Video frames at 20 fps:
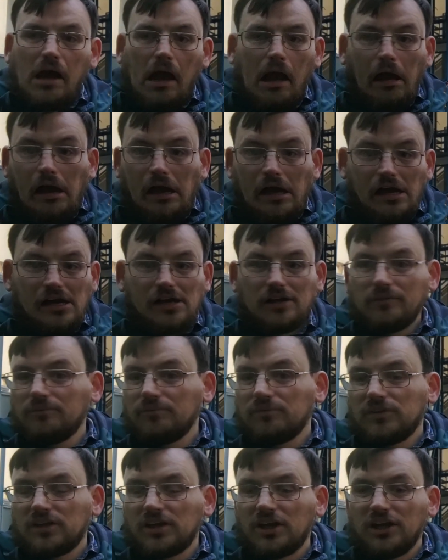go
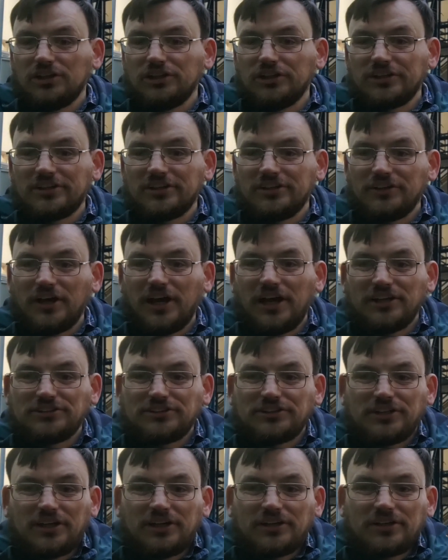and look at the
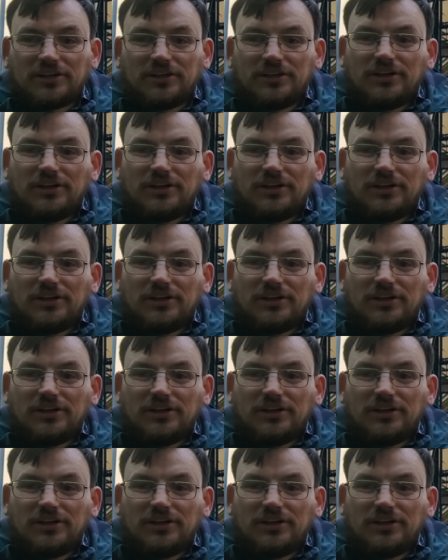hashtag